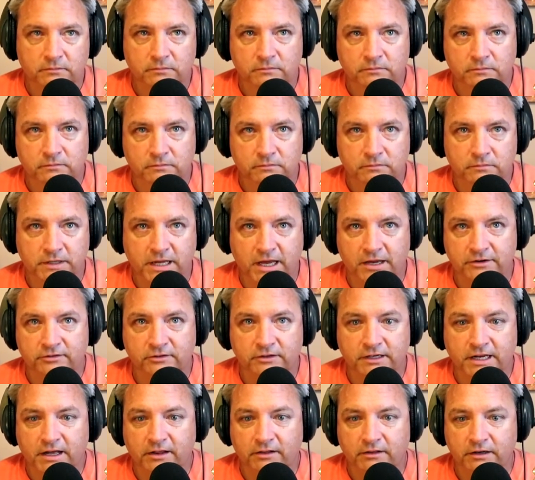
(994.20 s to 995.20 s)

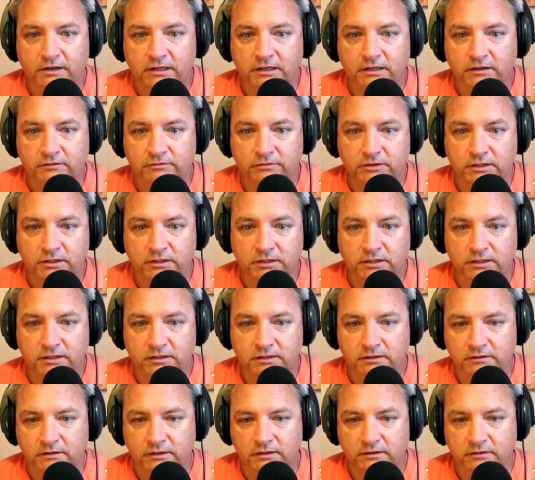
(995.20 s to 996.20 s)
nationality of the
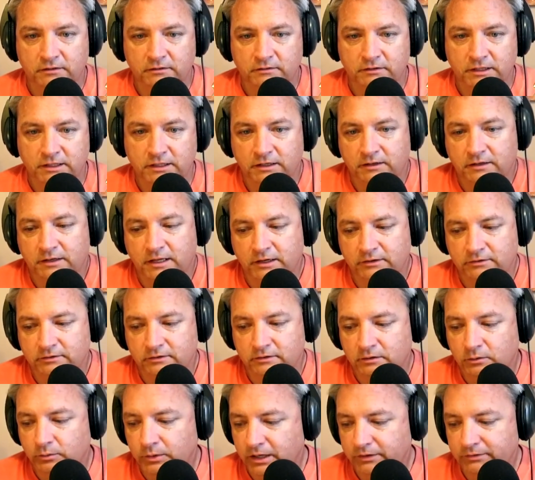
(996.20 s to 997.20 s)
Indian
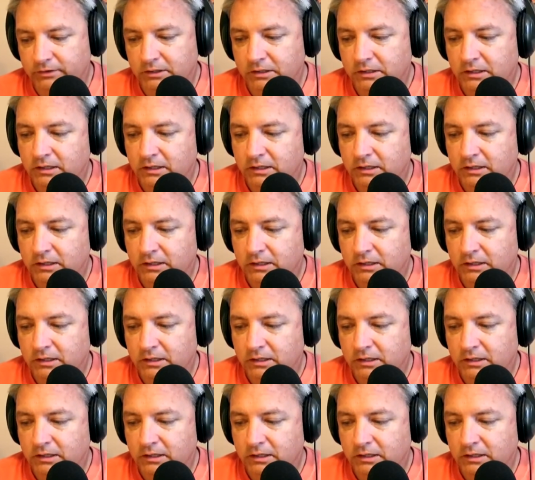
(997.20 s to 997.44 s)
nation or whatever.